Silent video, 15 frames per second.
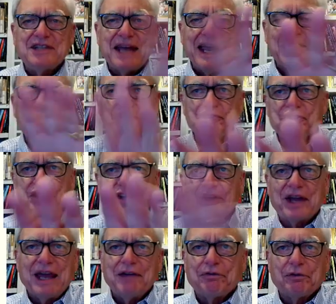answers here
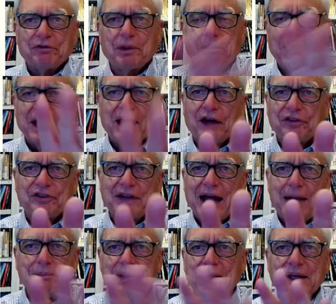came from somebody else, not
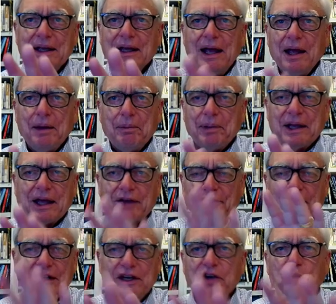me, because
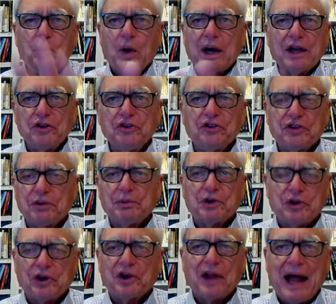I didn't want to use the
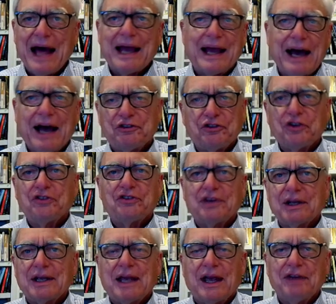material I got just
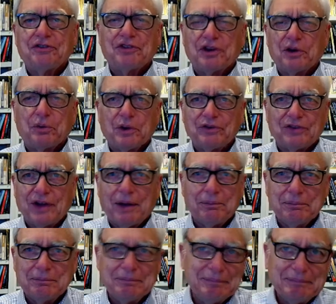in case there was
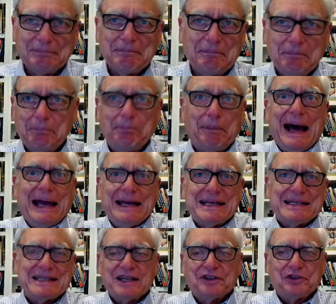some
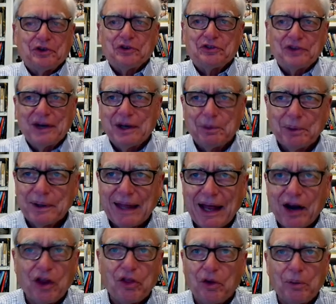bias associated with that,
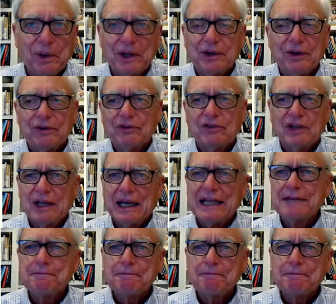although we couldn't see any.